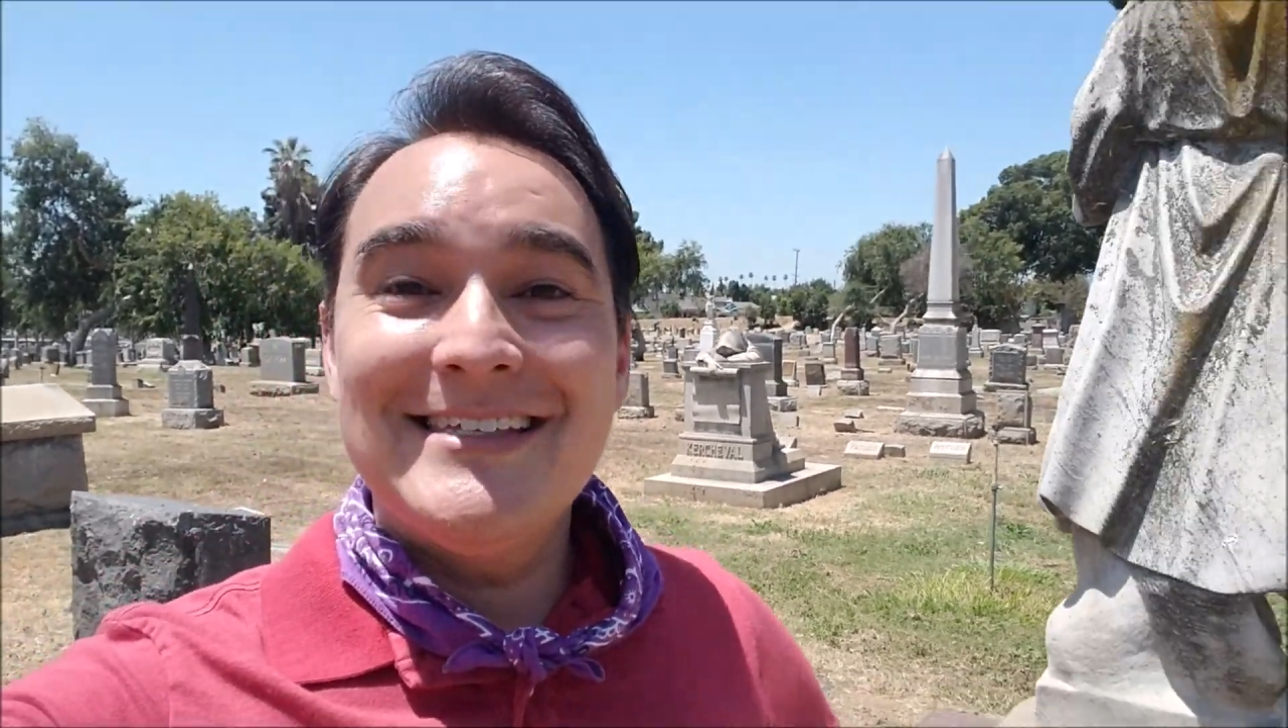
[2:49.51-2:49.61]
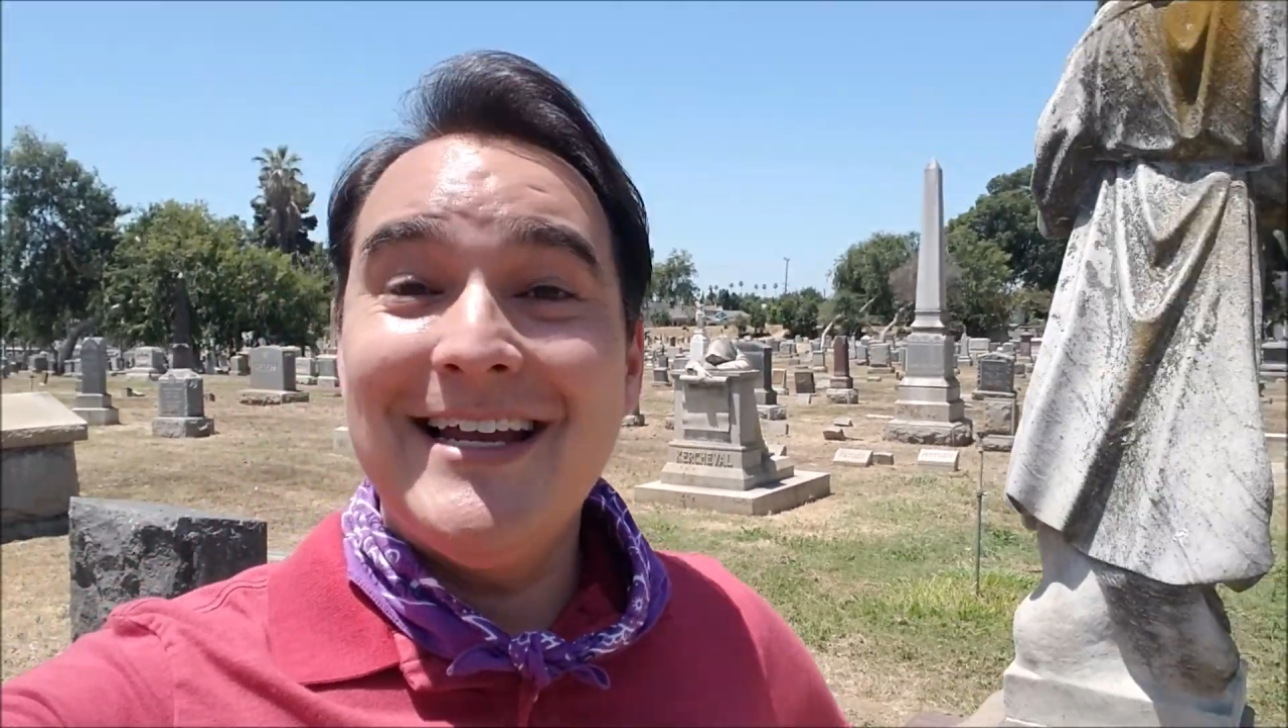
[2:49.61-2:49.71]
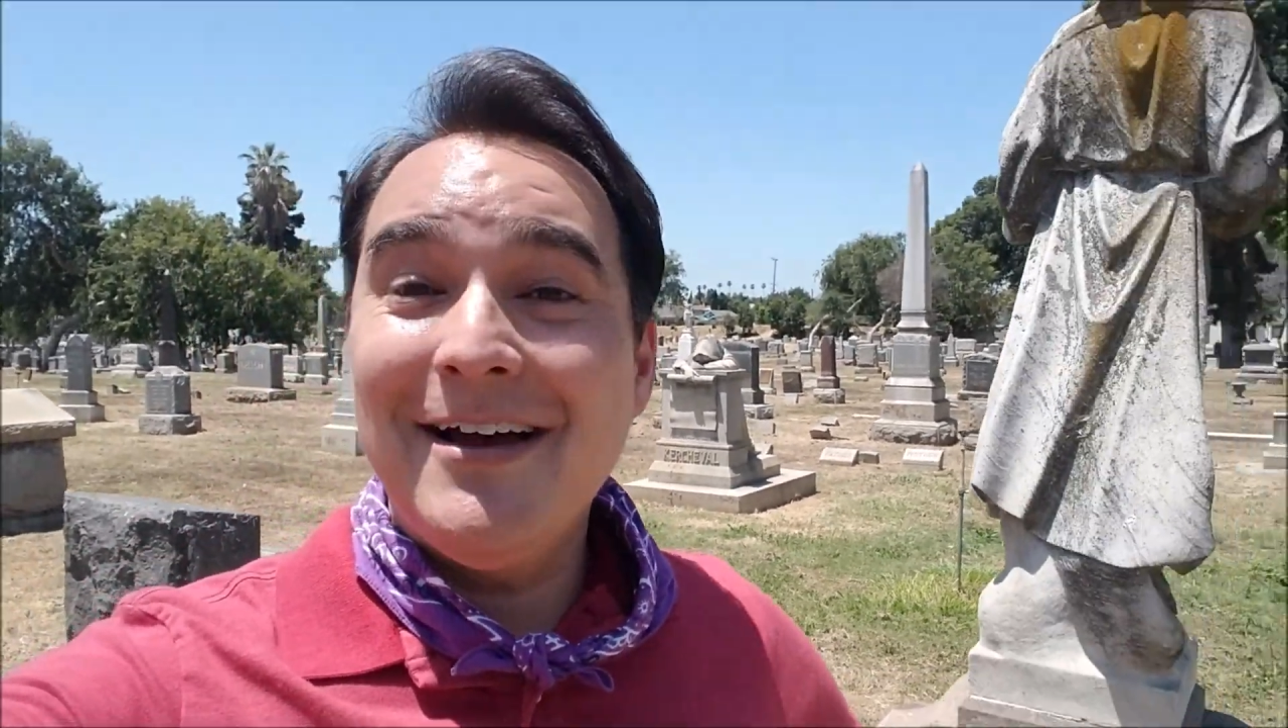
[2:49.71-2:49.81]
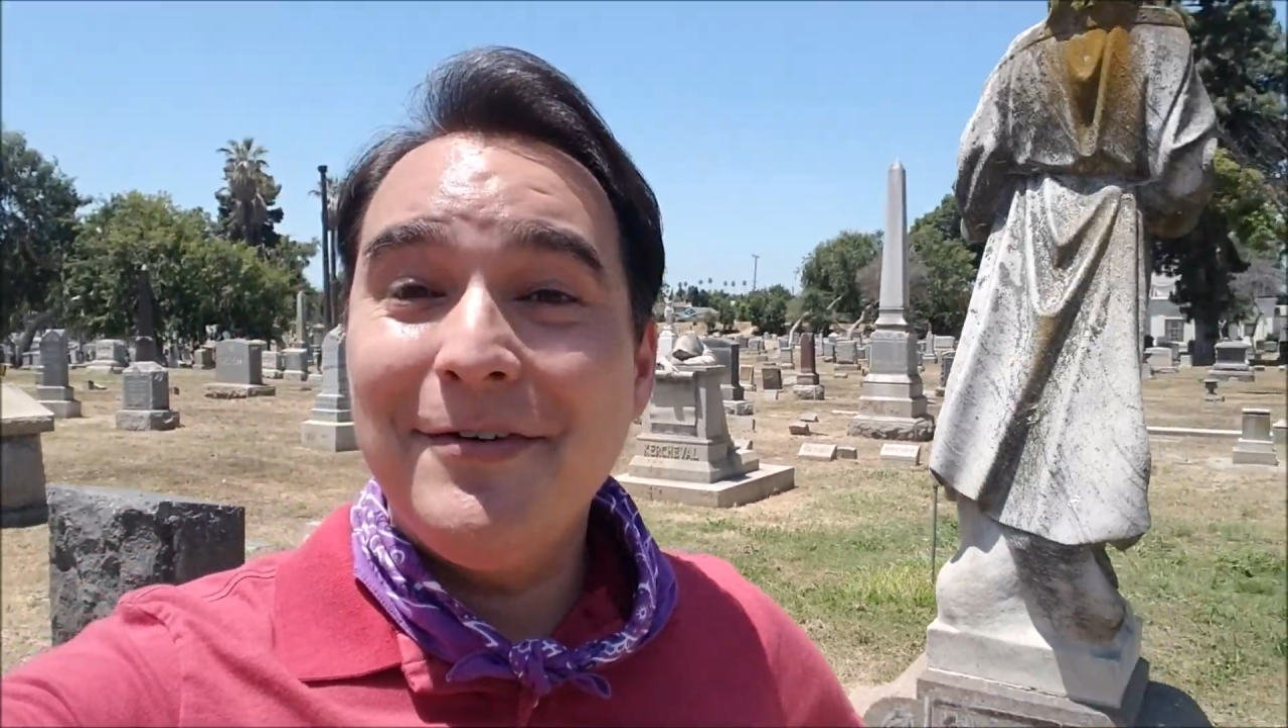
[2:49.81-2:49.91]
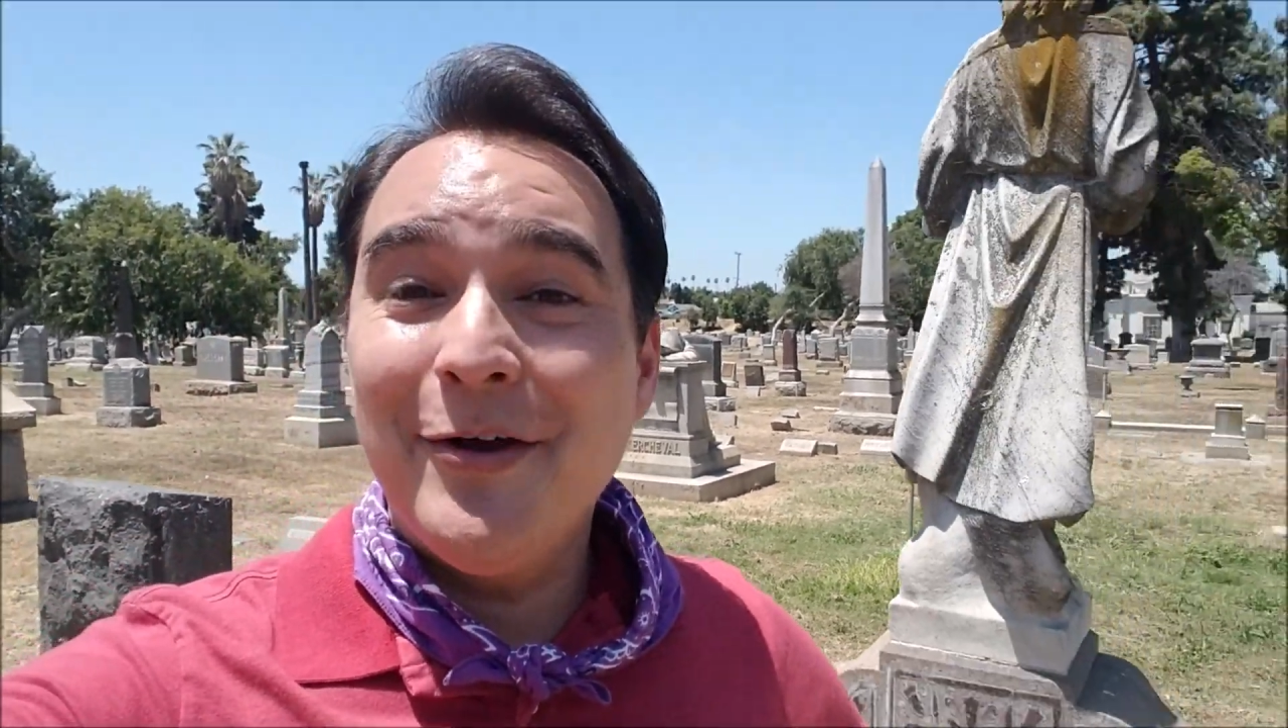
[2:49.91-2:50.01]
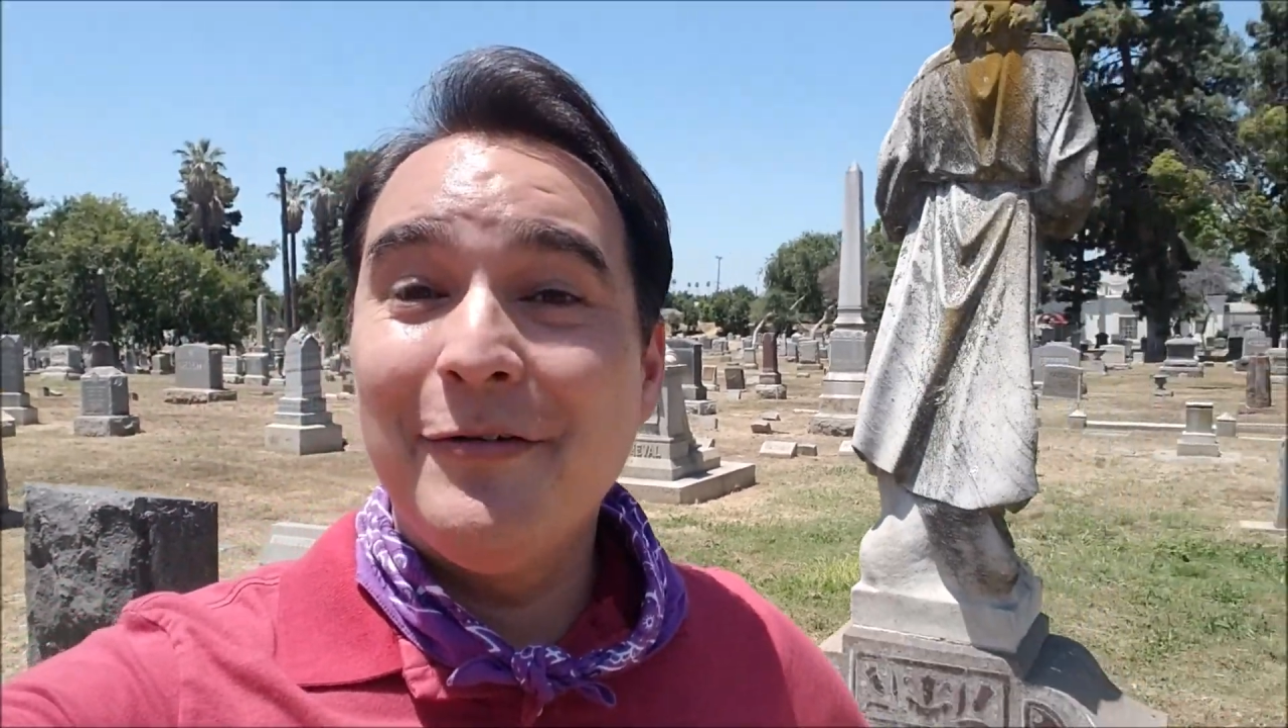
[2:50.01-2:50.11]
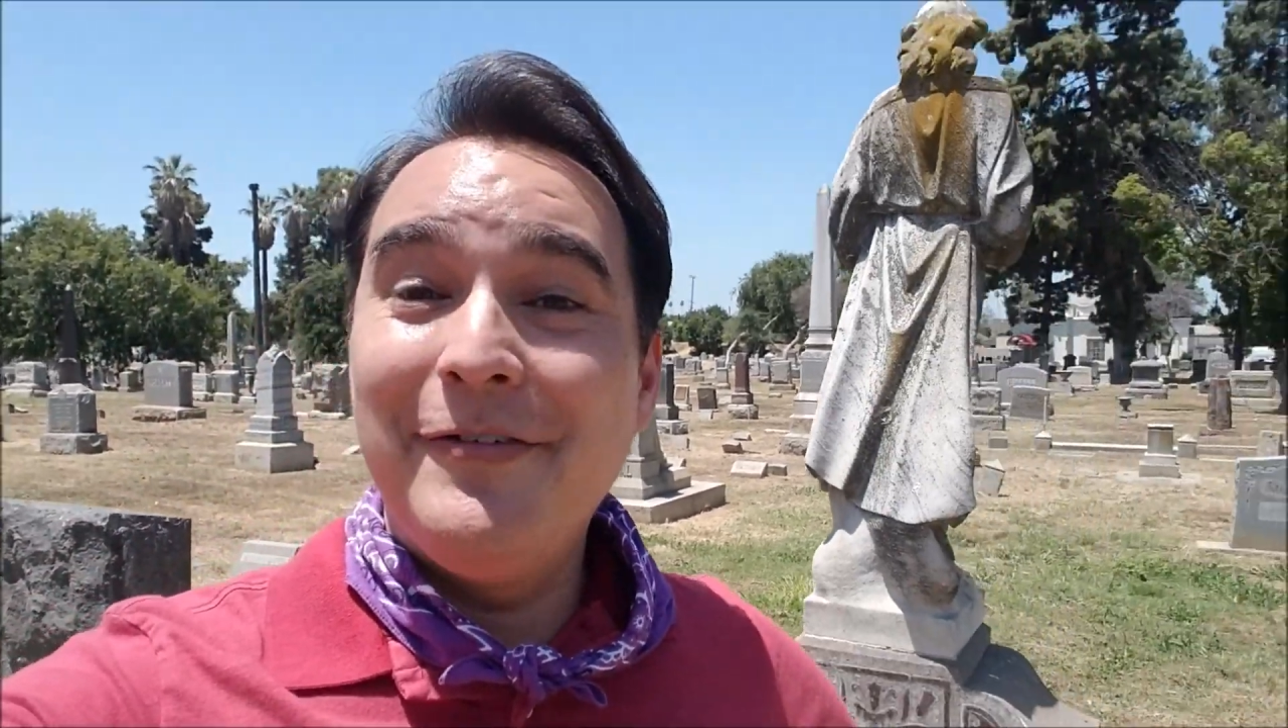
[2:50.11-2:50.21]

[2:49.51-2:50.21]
staff here are